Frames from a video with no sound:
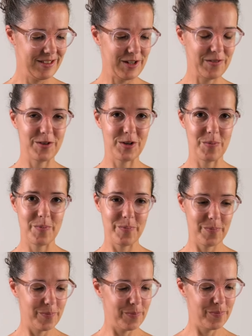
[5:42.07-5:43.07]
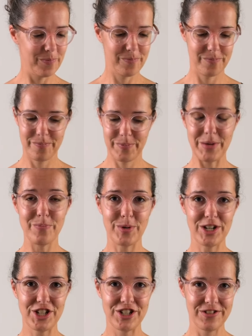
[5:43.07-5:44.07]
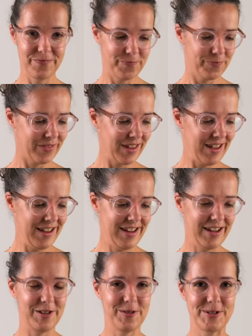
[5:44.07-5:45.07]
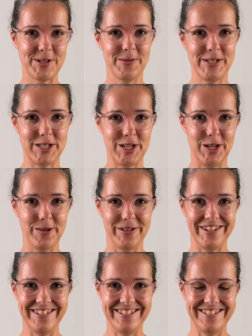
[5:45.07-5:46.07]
I've got a paintbrush and also a skewer.